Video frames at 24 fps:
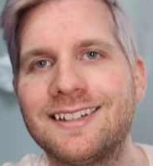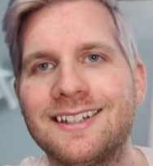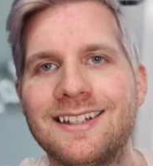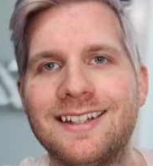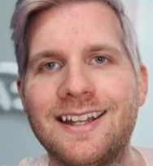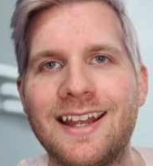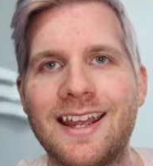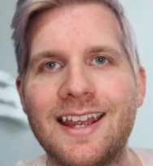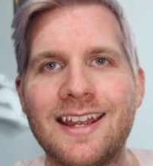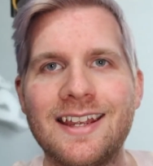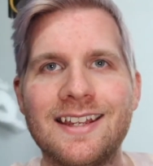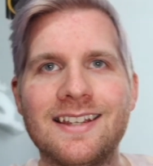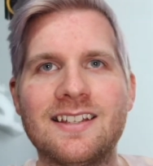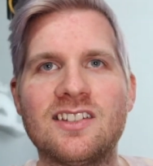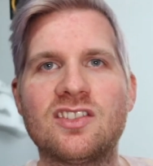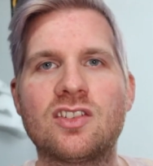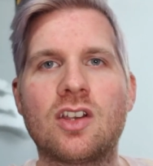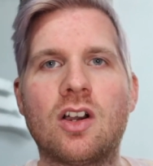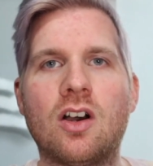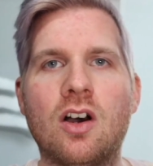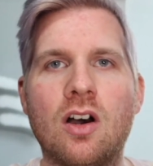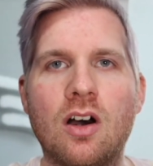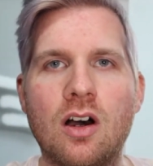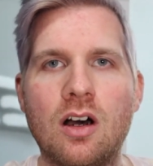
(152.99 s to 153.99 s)
Today is
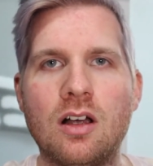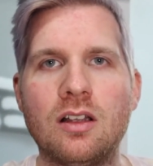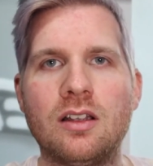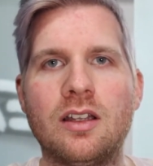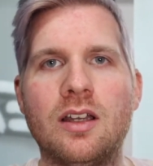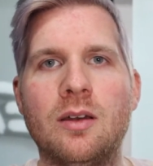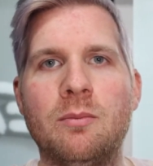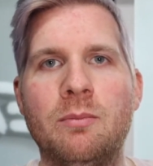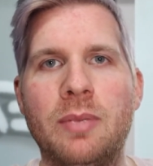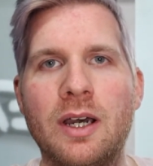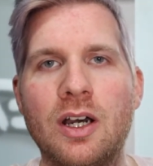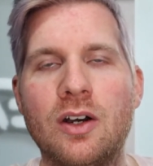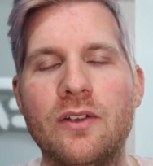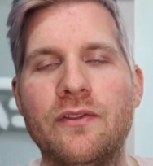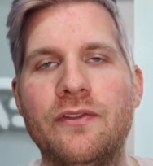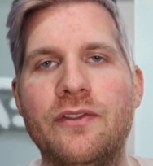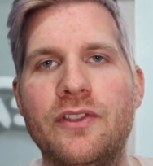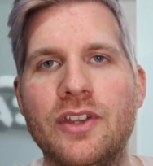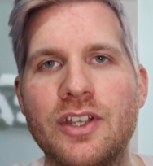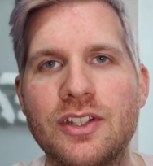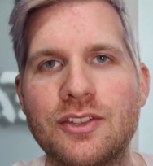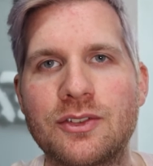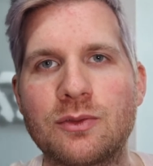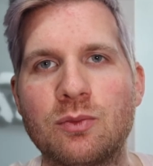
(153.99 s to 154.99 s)
all about
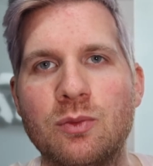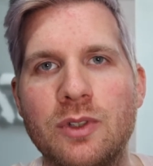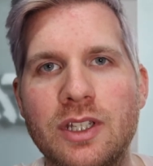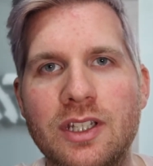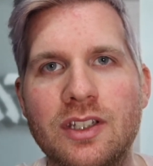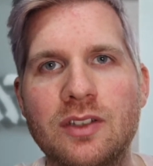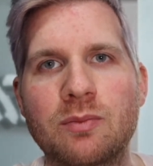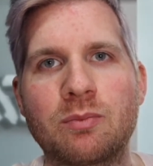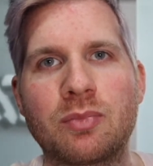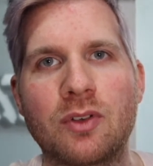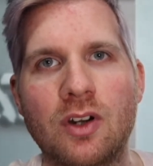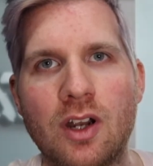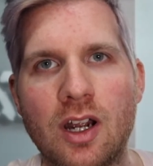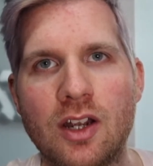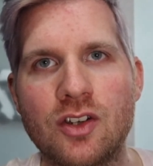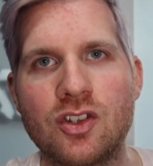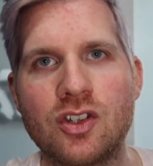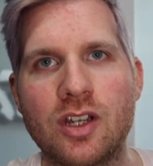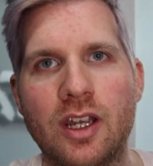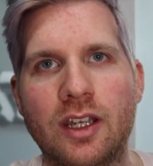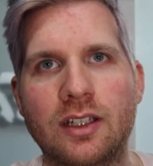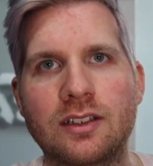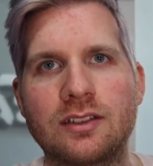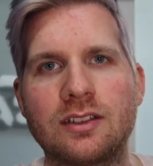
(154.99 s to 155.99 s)
this week's
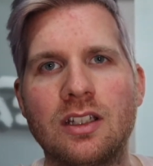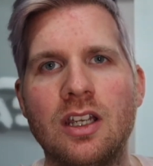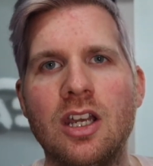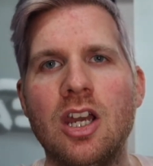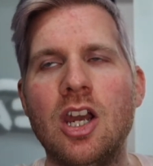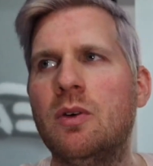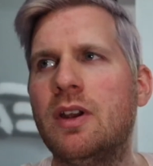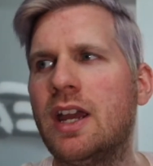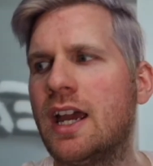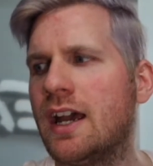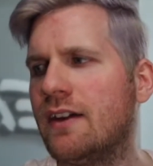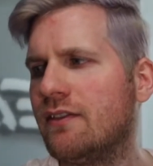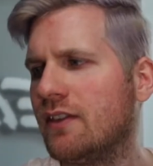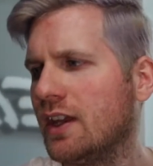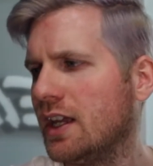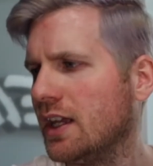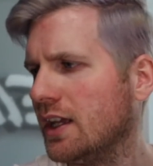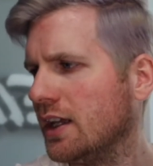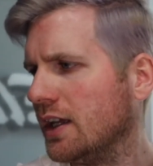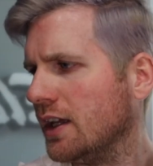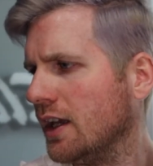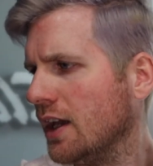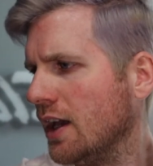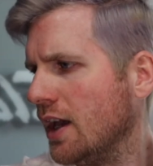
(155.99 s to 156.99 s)
projects. We have
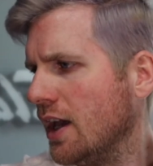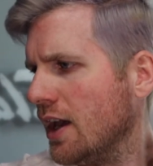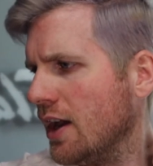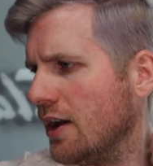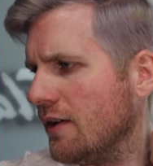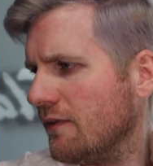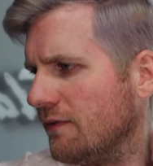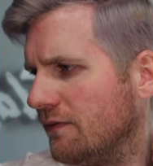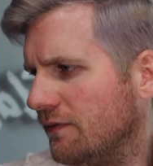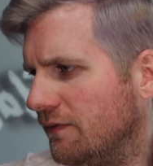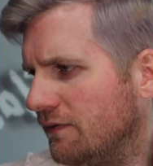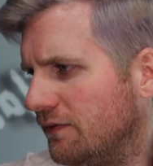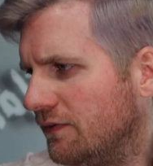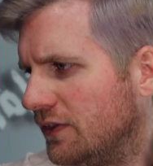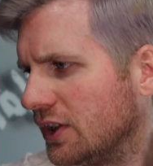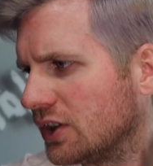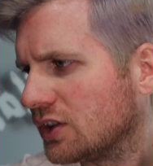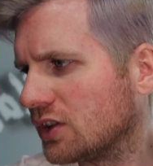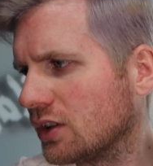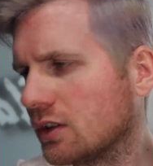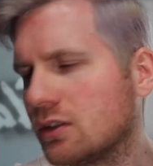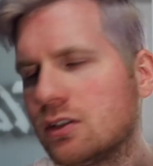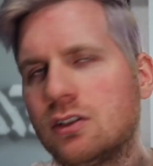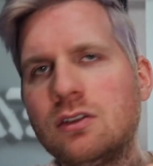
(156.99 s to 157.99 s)
a
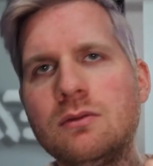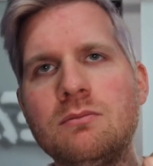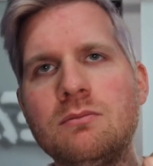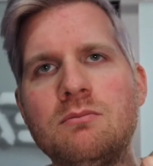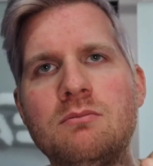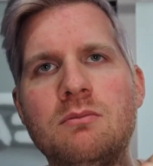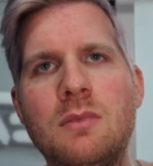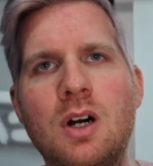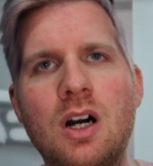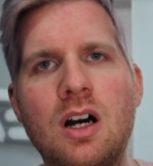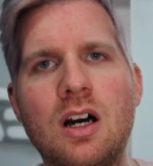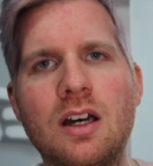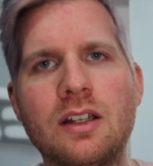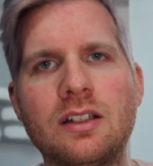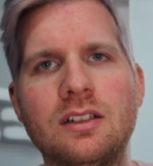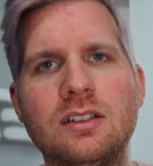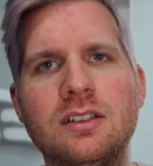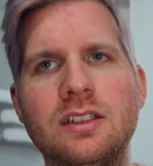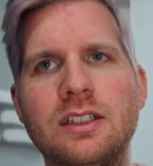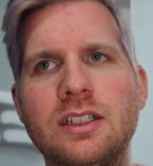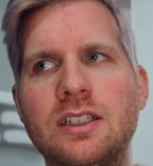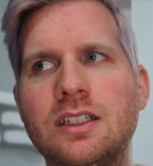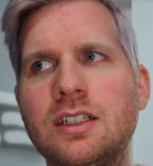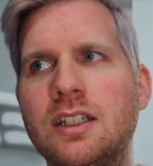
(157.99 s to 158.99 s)
physical
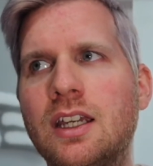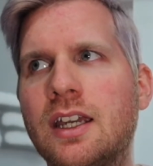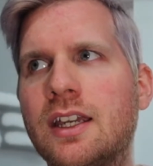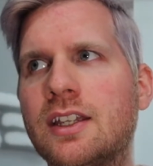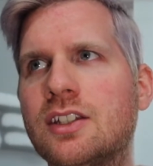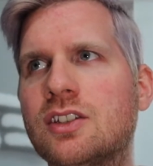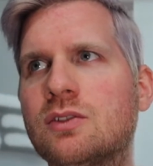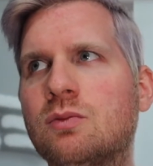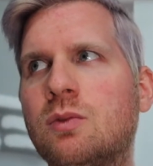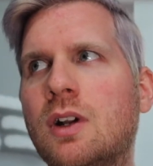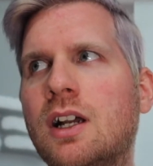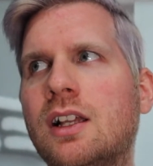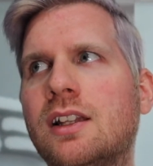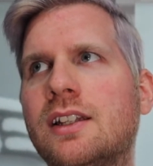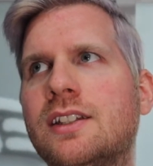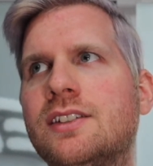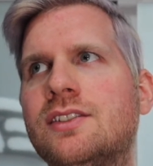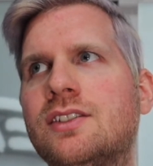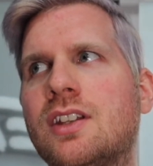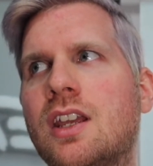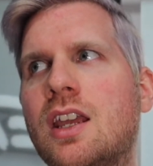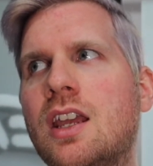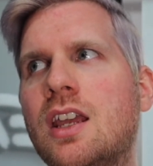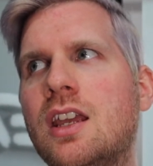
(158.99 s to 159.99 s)
modeling as well
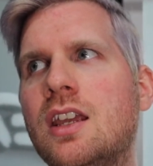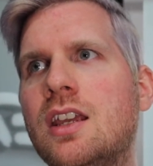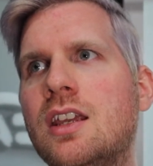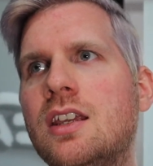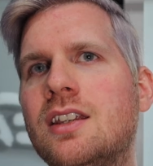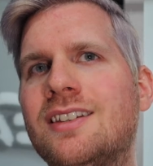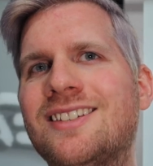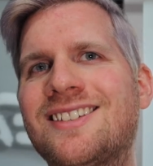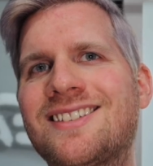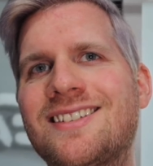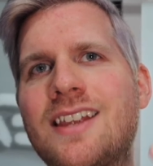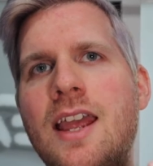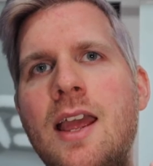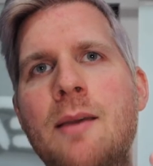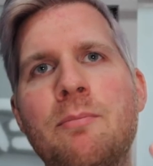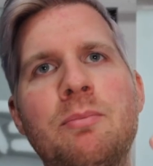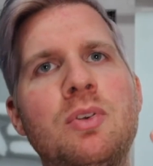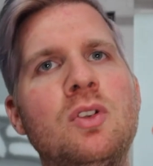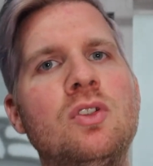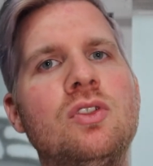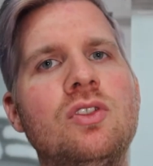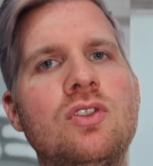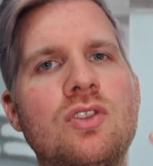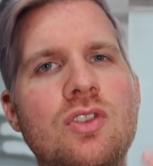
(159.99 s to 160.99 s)
as a
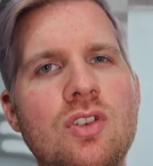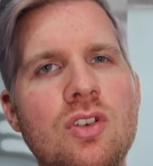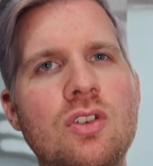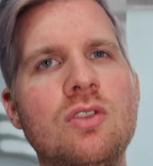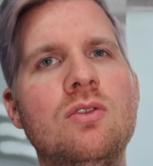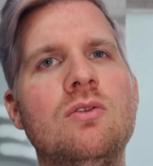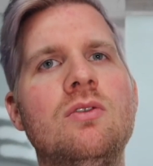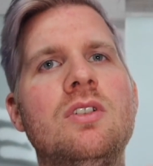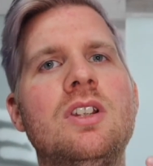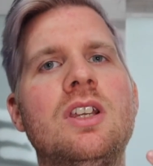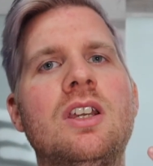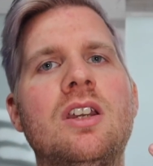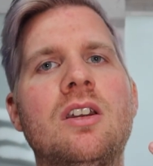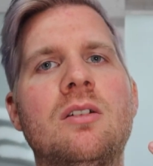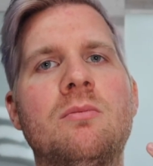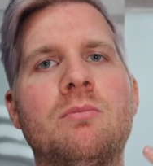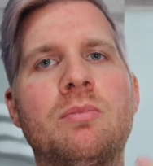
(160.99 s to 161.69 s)
sample tuning